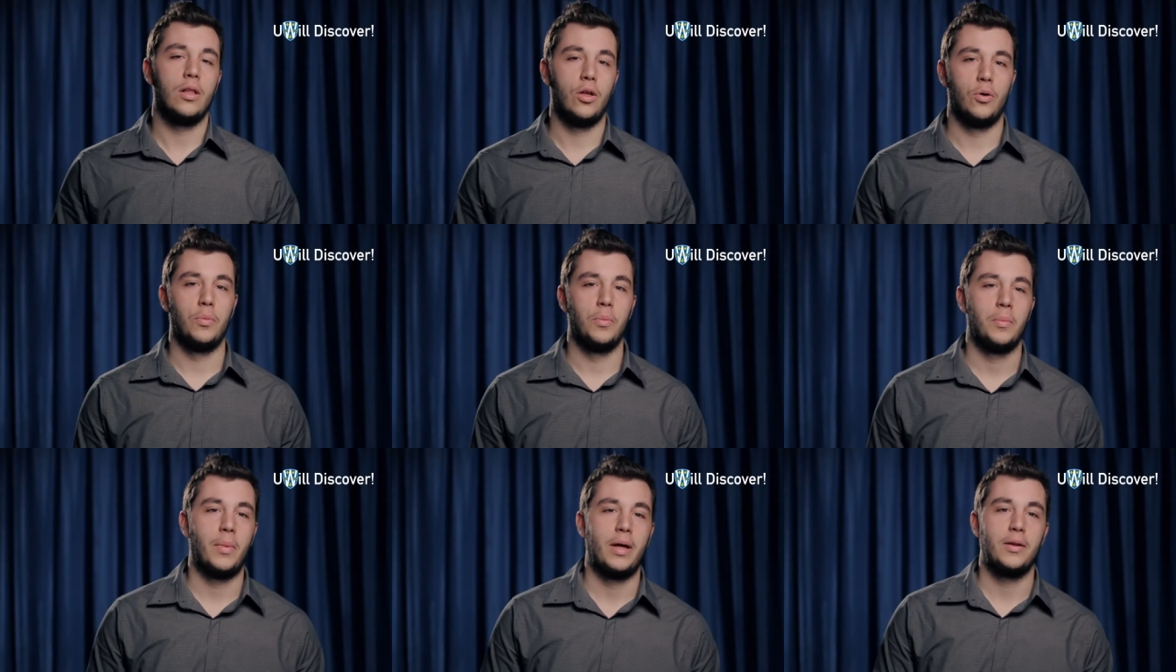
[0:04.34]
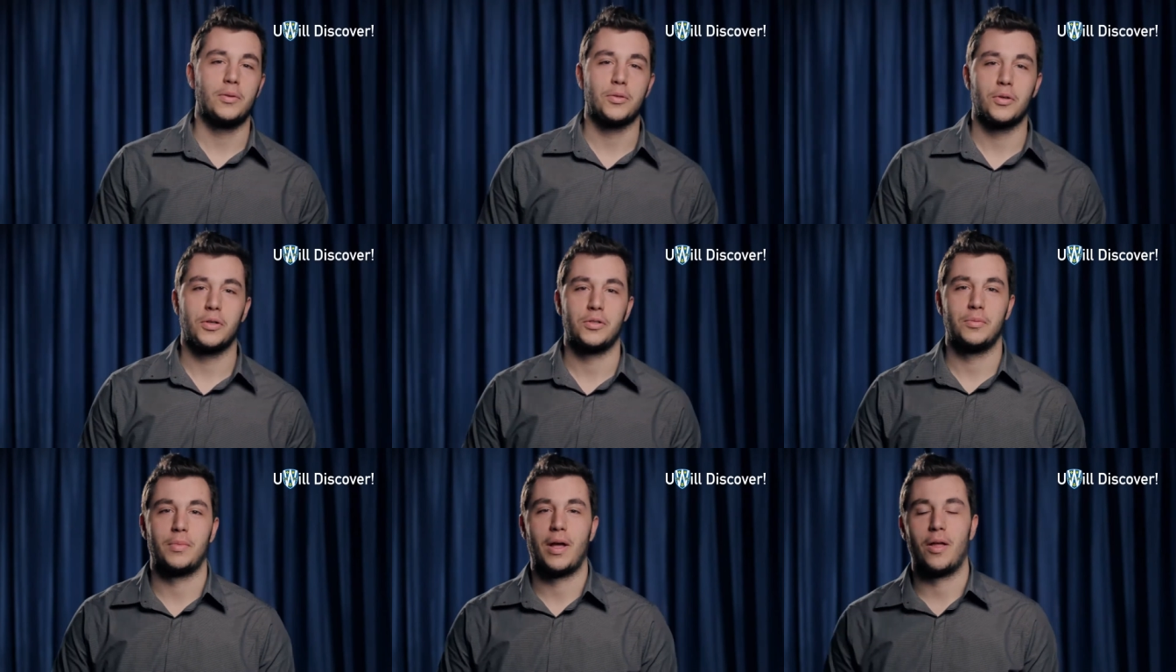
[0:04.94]
Hello, my name is
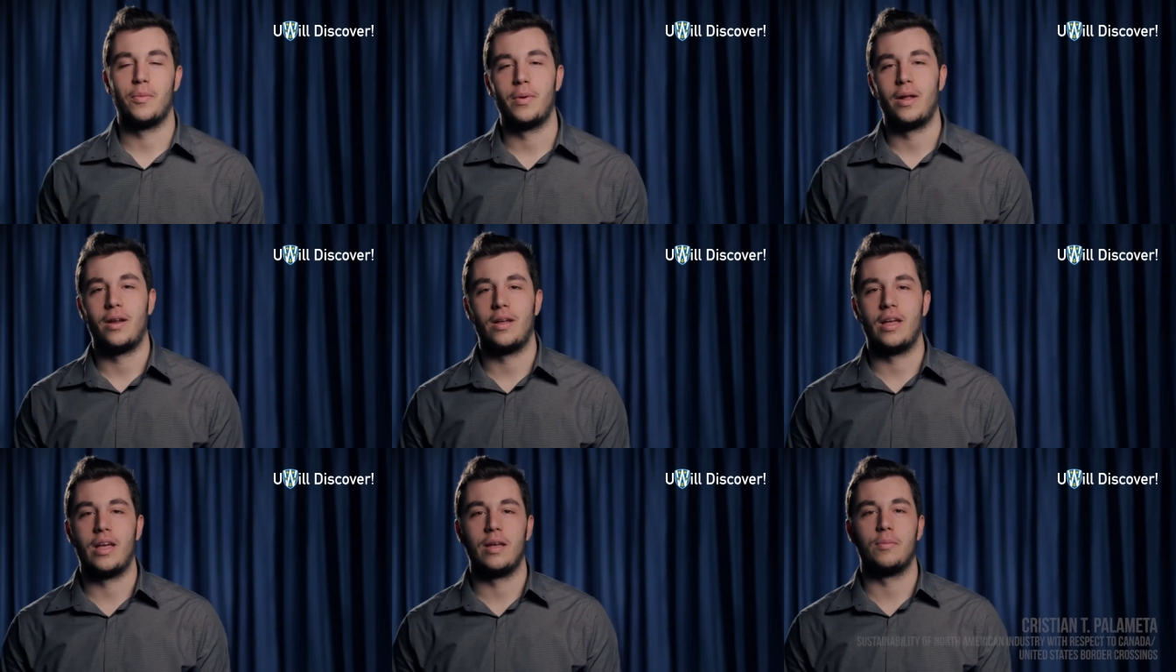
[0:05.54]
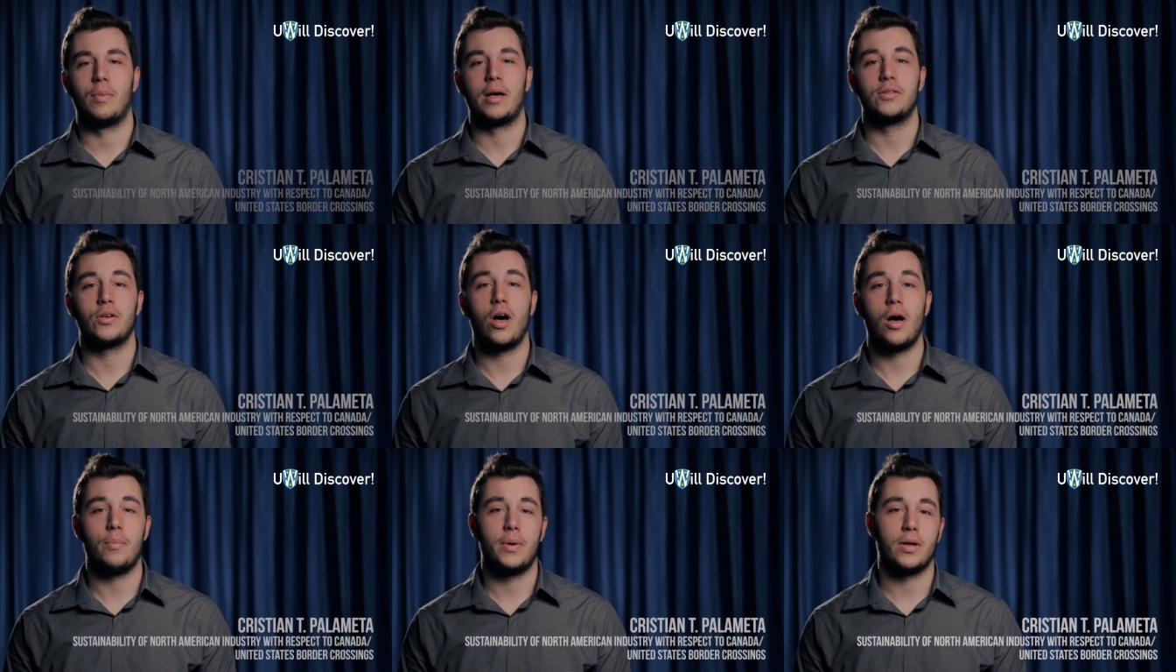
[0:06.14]
Christian Palameta, and my
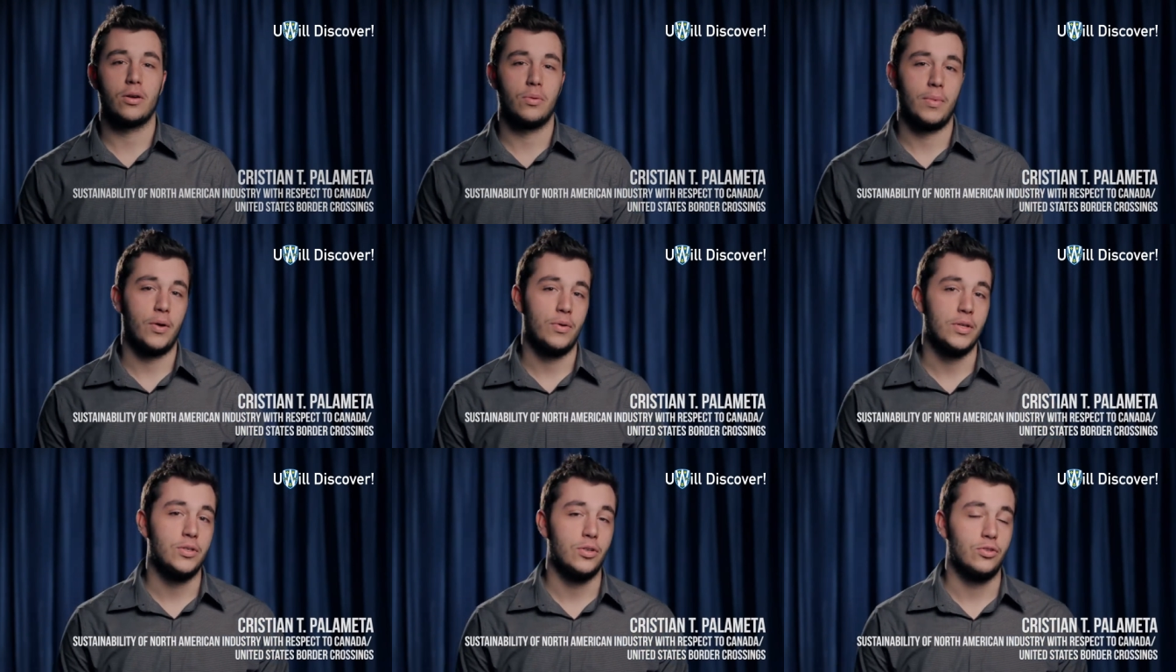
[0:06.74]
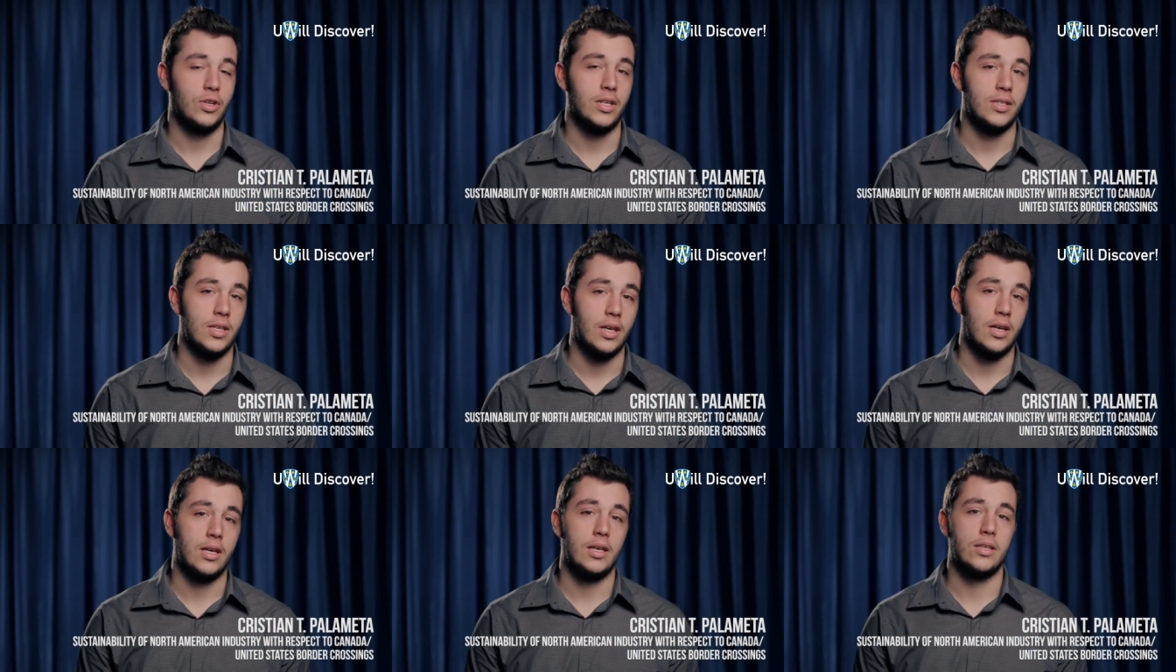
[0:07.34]
topic or my research
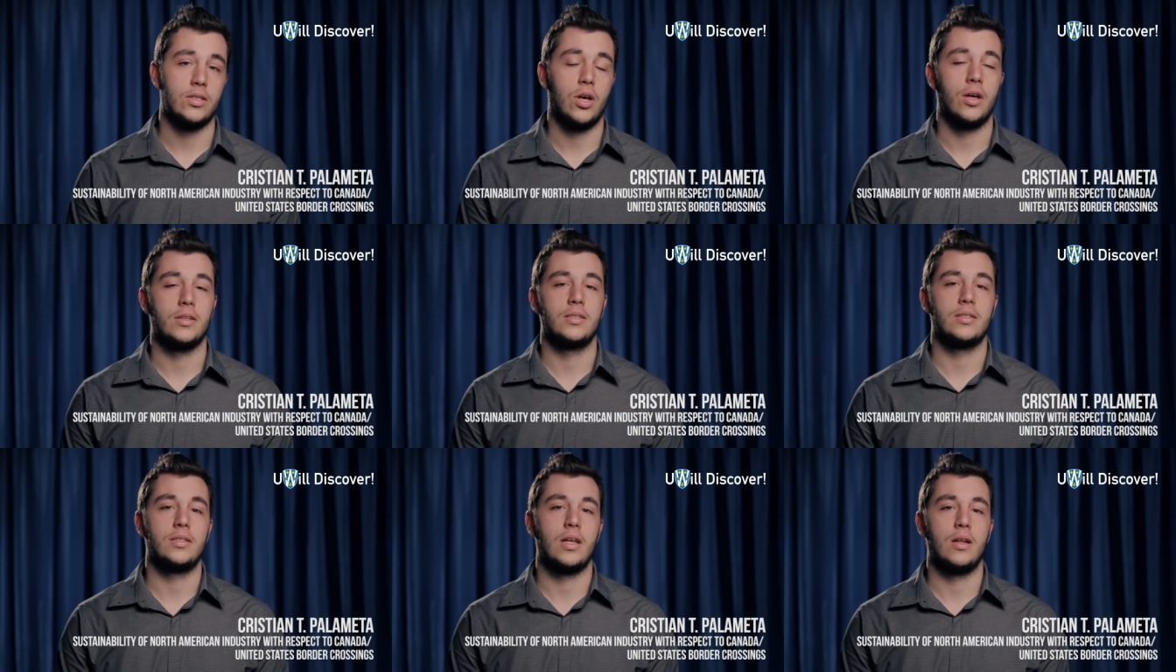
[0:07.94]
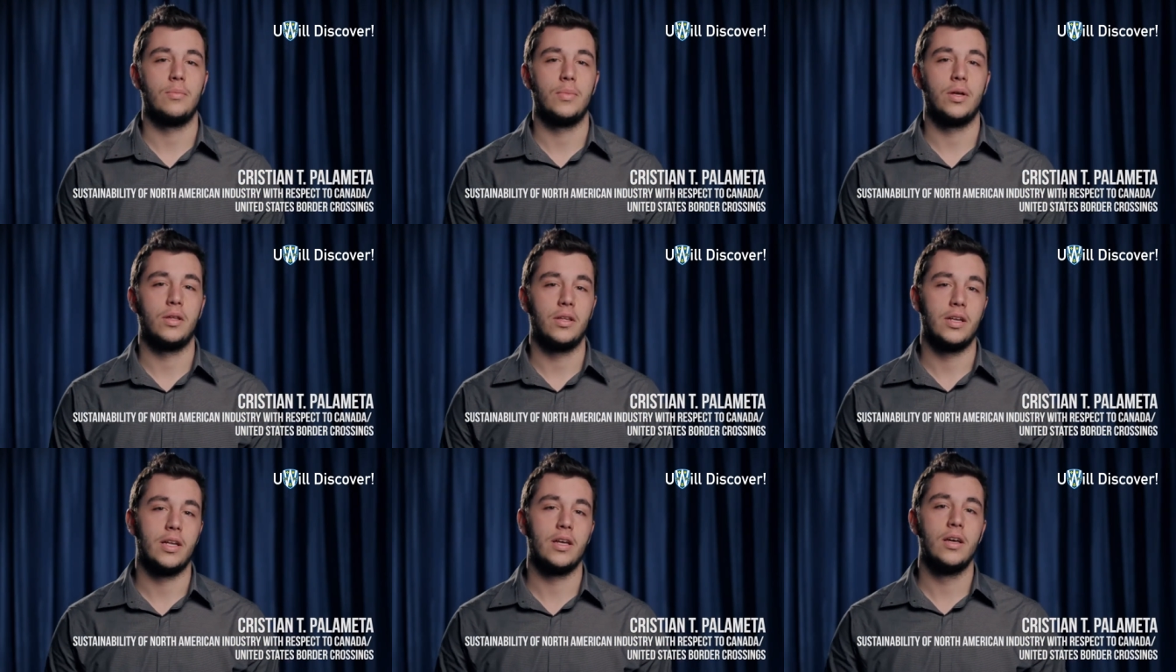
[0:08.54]
idea is on
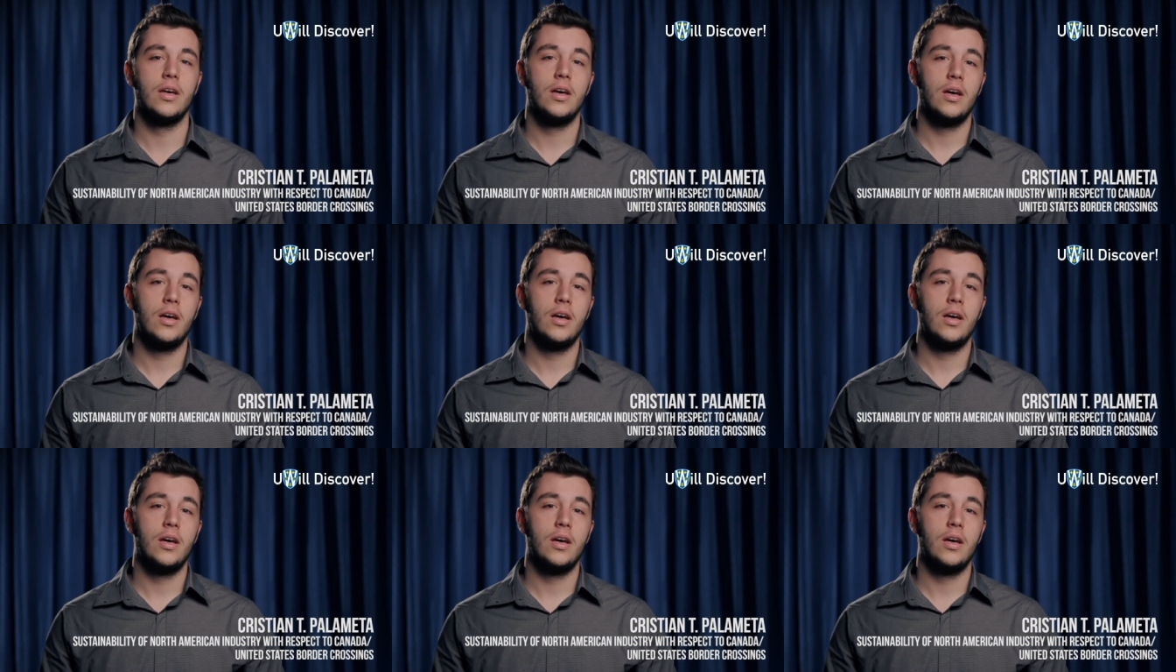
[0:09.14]
sustainability